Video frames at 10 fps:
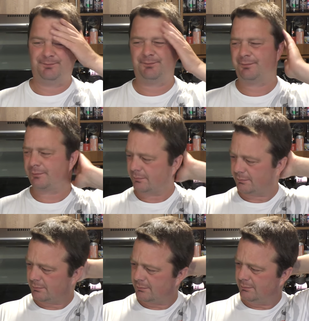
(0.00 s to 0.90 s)

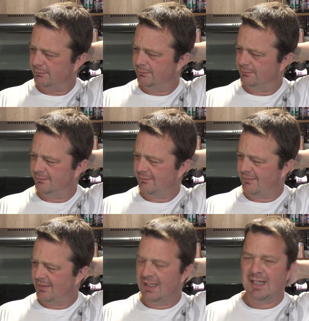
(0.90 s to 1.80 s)

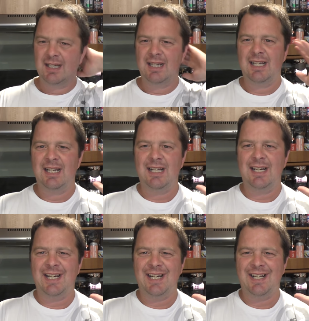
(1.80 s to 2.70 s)

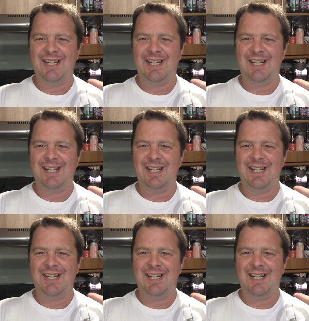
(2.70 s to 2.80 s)
No one is speaking in this clip.